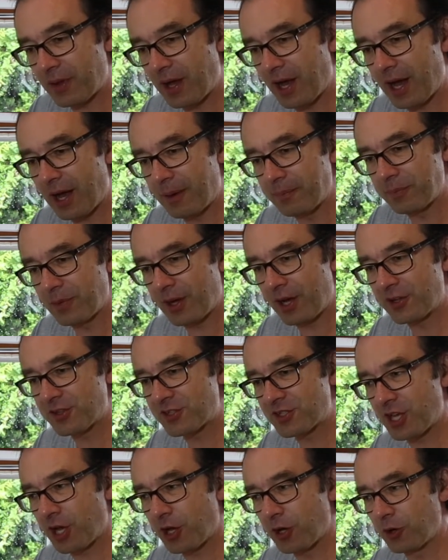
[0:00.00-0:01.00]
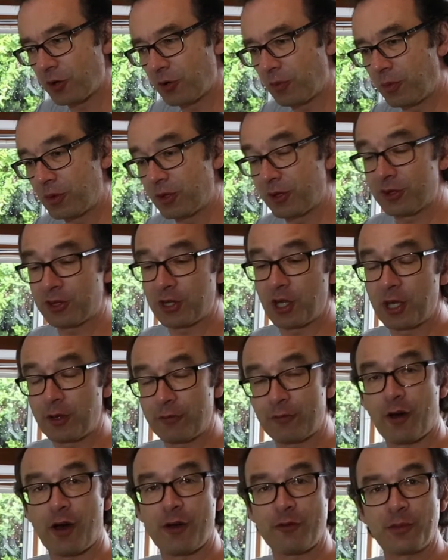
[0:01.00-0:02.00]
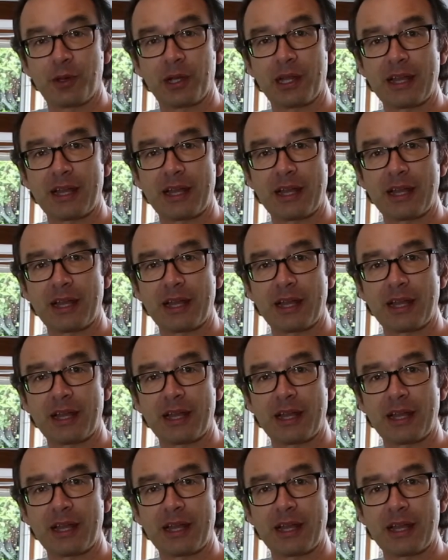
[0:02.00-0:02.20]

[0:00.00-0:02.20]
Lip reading: and so with a 35mm